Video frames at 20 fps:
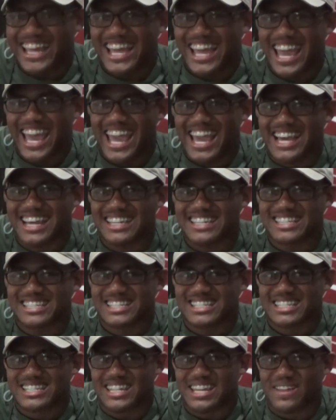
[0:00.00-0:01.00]
And
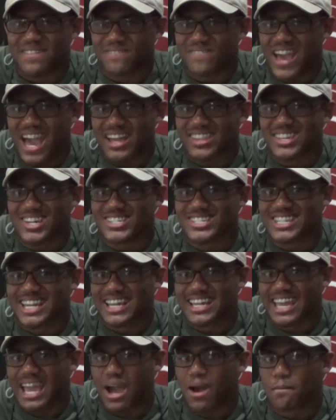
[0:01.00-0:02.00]
in fact, there's an
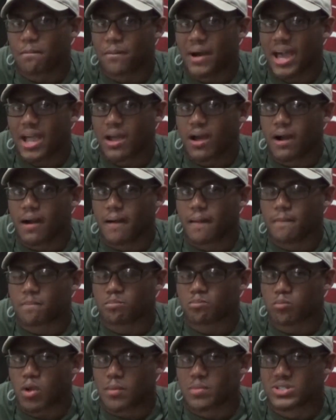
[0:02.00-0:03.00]
account by
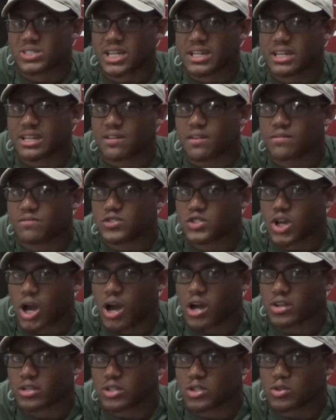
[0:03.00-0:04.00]
Representative
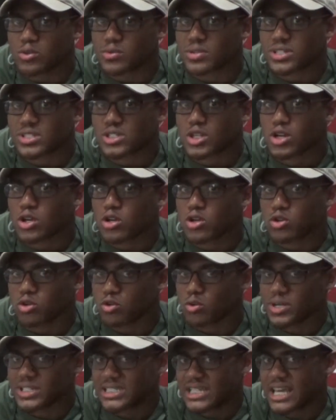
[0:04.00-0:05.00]
John Lewis,
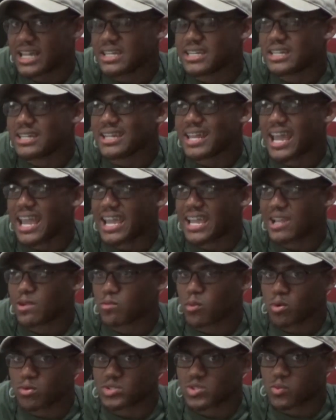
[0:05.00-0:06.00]
who attended a
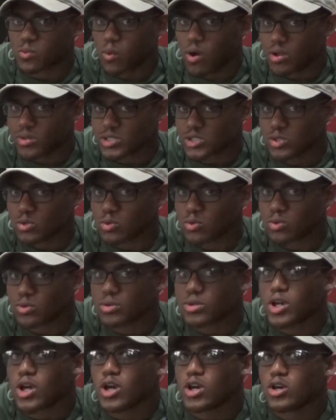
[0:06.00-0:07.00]
Rosenwald
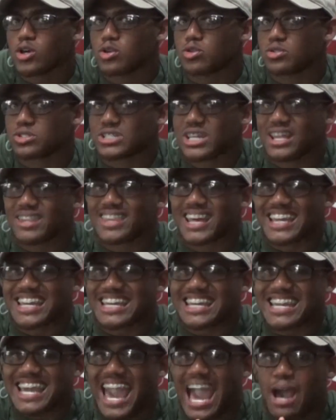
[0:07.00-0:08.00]
school, who said that
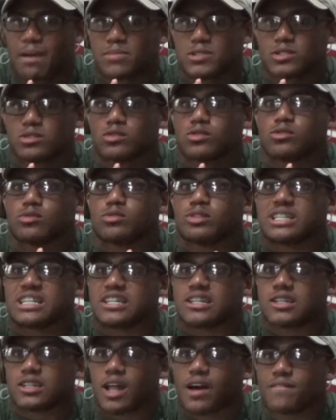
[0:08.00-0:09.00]
he absolutely
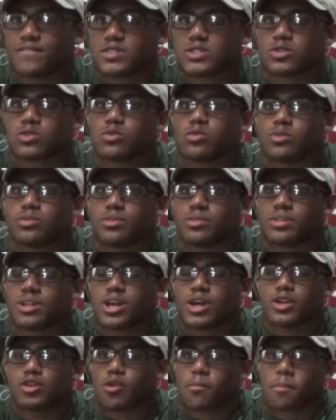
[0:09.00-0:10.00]
loved school,
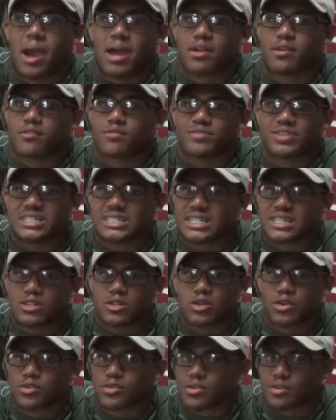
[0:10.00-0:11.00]
no matter if he did
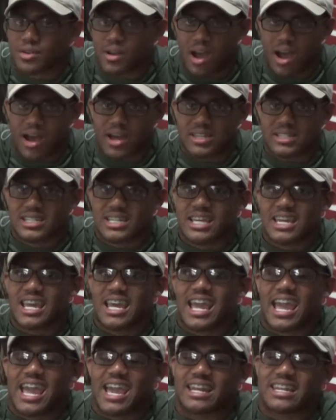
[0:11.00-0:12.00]
good or not.
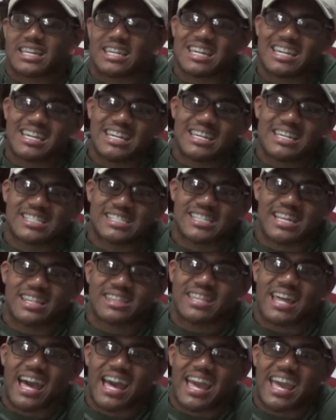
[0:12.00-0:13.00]
And he
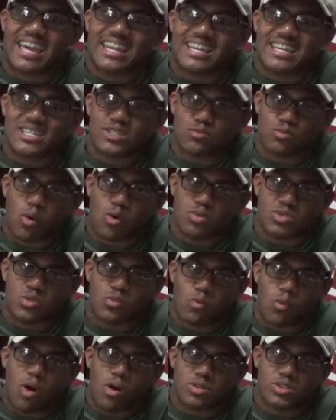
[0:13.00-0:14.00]
said that at his
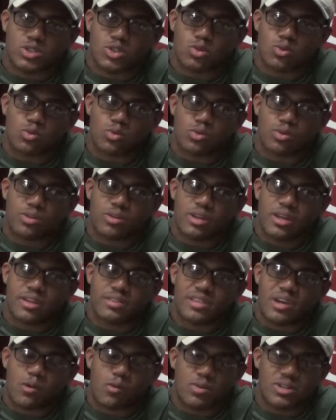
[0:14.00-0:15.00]
Rosenwald school,
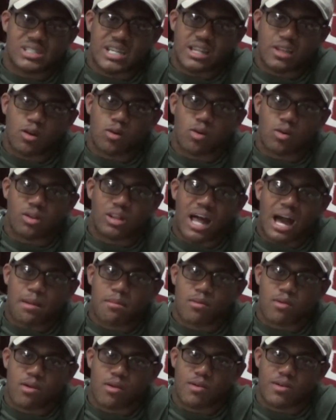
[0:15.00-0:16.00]
there was a local
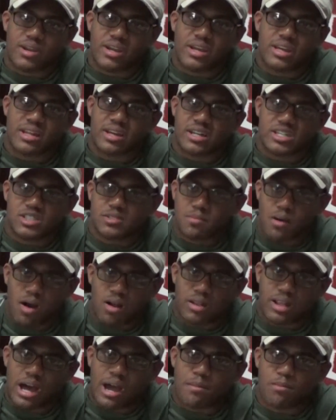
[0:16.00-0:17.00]
library, a
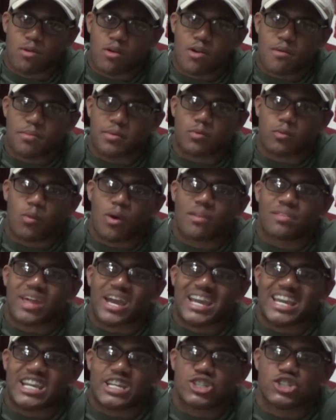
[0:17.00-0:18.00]
small library, but one
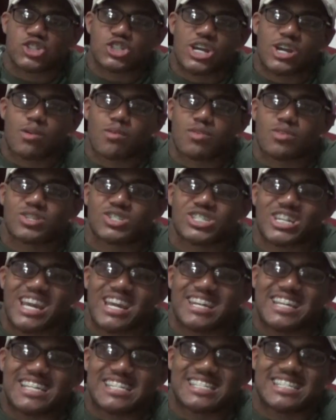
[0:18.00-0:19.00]
that he cherished.
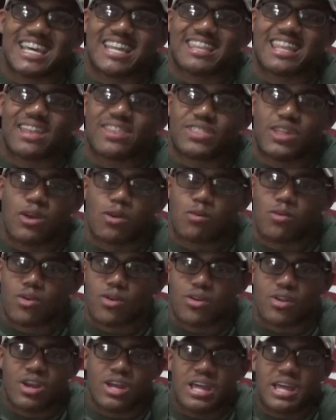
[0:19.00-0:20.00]
And he said that there
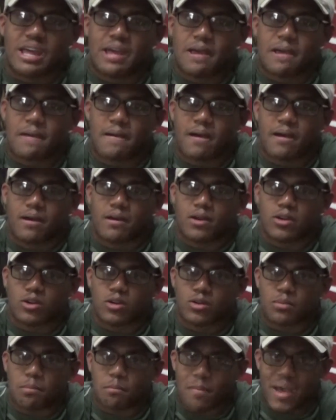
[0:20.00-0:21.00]
were
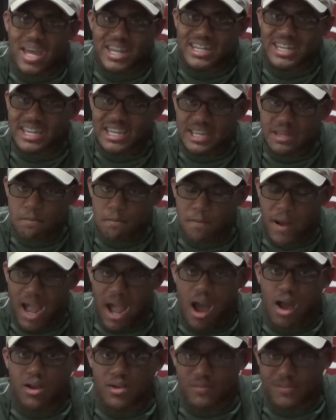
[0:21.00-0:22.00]
many
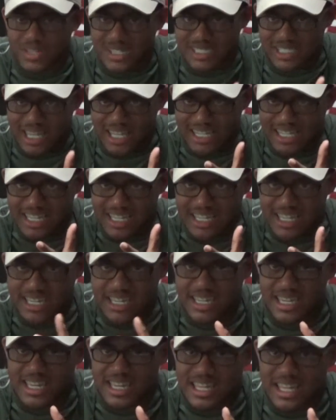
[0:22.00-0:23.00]
biographies that
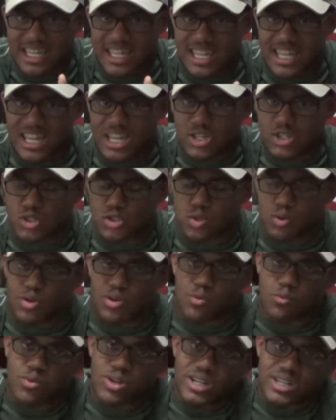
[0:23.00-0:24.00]
he
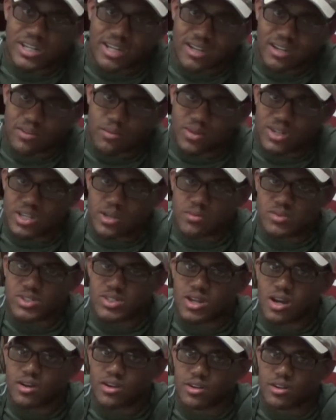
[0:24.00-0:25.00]
enjoyed reading when he was
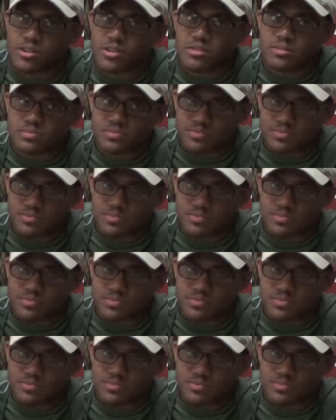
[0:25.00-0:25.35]
younger.